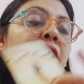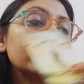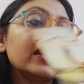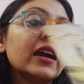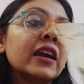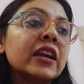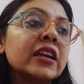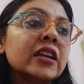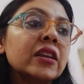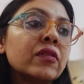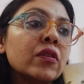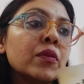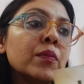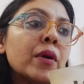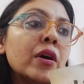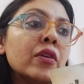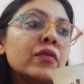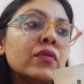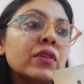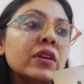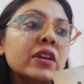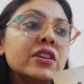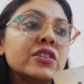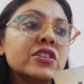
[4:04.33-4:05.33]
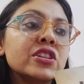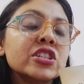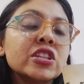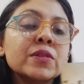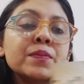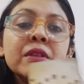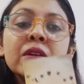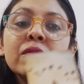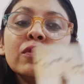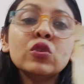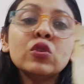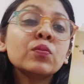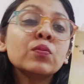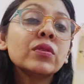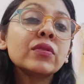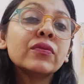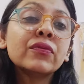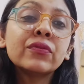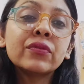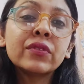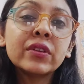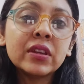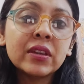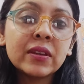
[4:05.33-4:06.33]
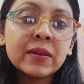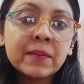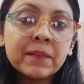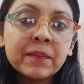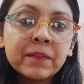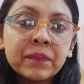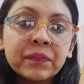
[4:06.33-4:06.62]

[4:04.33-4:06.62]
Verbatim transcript: negative about relationship they to be free